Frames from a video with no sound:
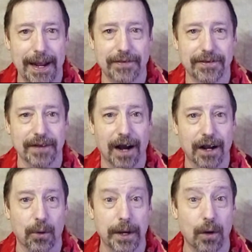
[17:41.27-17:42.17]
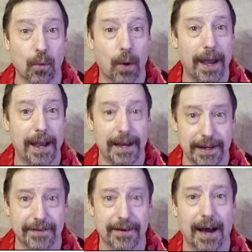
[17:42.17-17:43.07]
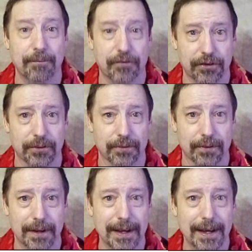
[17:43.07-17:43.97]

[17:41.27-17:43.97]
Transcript: It's not going away anytime soon.